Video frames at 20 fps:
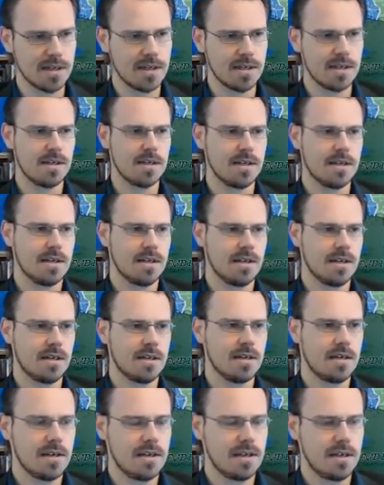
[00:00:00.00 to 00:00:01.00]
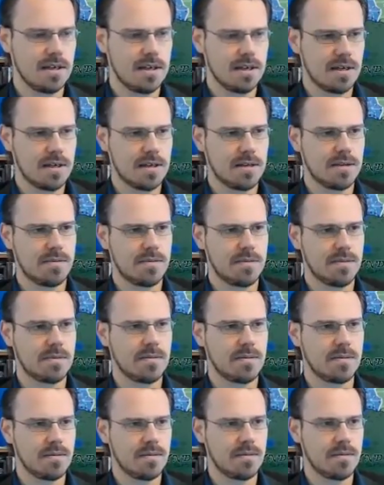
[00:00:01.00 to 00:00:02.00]

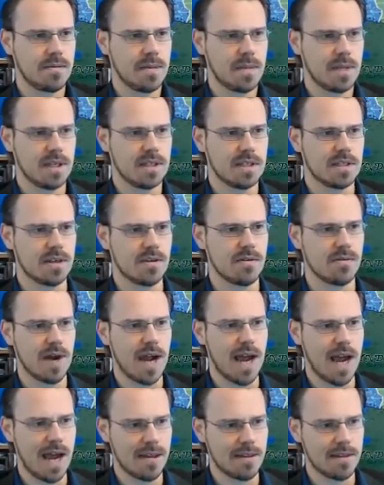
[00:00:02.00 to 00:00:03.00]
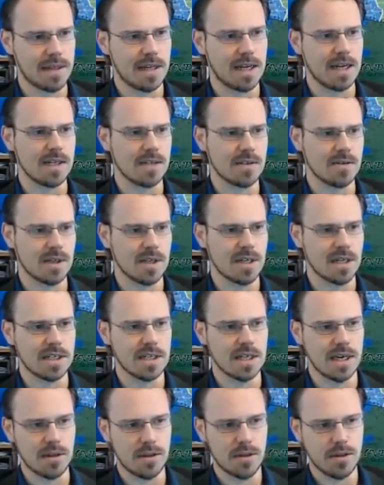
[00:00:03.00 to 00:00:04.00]
He's going to Wrath, and then he's only going to
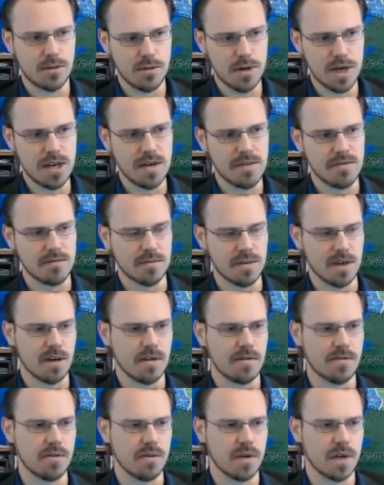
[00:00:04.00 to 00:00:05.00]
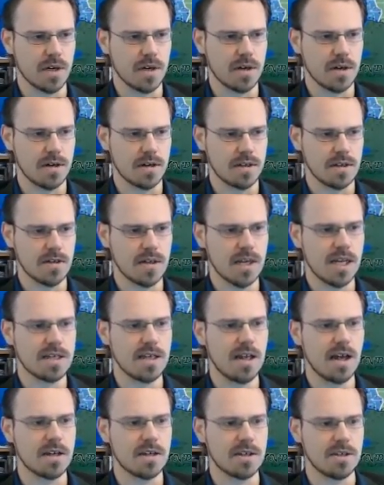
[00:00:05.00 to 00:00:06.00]
take 3 from Kung Fuing her, so that's
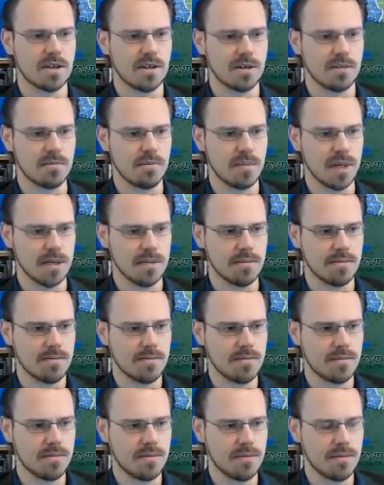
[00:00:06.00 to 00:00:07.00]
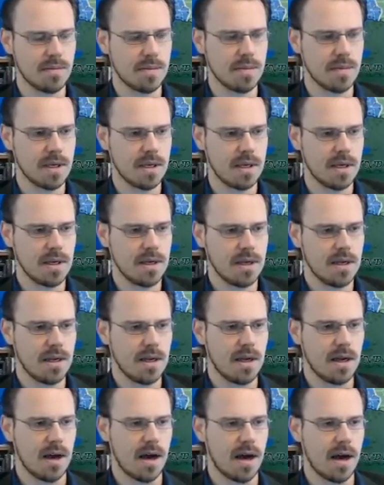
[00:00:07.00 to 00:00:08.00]
not as good, but
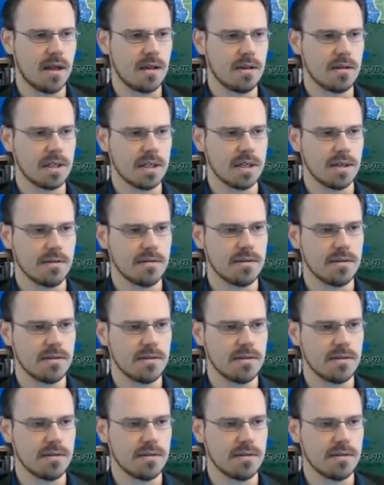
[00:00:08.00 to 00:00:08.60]
I'll live.